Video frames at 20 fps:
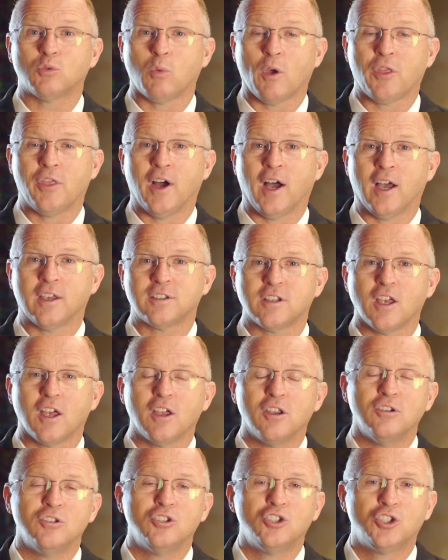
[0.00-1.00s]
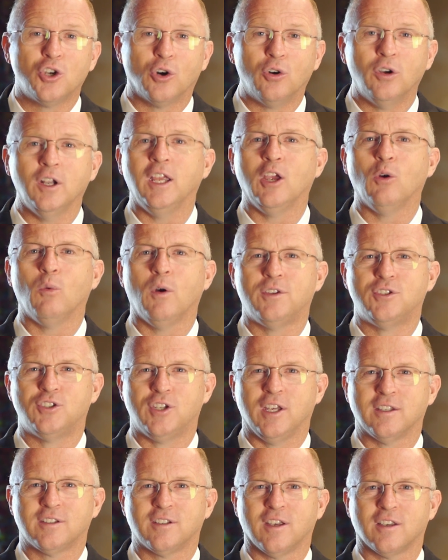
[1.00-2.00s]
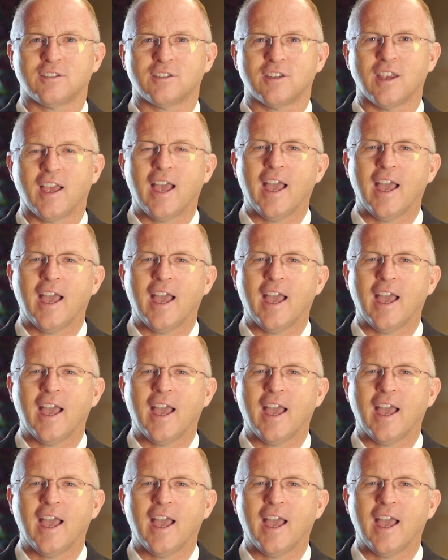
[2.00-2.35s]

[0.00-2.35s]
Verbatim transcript: with us journeying with Jesus